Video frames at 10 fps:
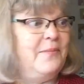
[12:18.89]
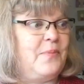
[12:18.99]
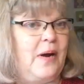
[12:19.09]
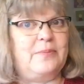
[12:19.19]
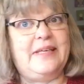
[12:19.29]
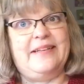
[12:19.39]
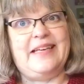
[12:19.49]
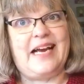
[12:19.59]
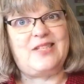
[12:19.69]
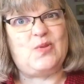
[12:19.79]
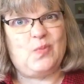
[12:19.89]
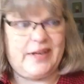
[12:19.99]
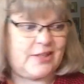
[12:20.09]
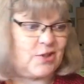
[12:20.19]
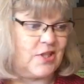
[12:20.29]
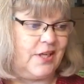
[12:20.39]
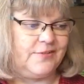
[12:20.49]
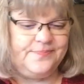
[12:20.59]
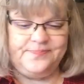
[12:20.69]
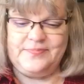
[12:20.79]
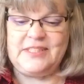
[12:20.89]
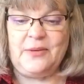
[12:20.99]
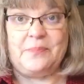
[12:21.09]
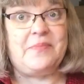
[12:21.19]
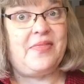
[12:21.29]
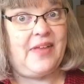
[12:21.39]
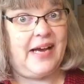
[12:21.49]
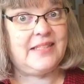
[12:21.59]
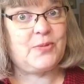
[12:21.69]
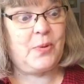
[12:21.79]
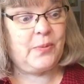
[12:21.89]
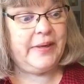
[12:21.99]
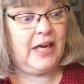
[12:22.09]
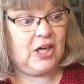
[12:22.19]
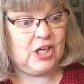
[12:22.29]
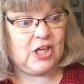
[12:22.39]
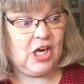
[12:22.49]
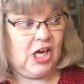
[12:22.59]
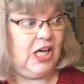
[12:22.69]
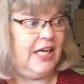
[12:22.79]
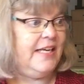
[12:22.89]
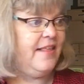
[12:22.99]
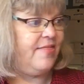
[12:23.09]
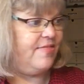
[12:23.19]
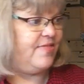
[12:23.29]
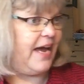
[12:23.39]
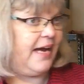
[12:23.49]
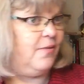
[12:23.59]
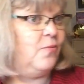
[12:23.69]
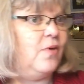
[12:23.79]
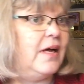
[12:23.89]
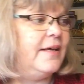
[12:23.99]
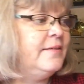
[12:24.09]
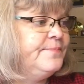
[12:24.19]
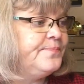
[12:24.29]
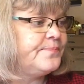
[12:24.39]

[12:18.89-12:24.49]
probably in the next week or so. So that's where we are on that one.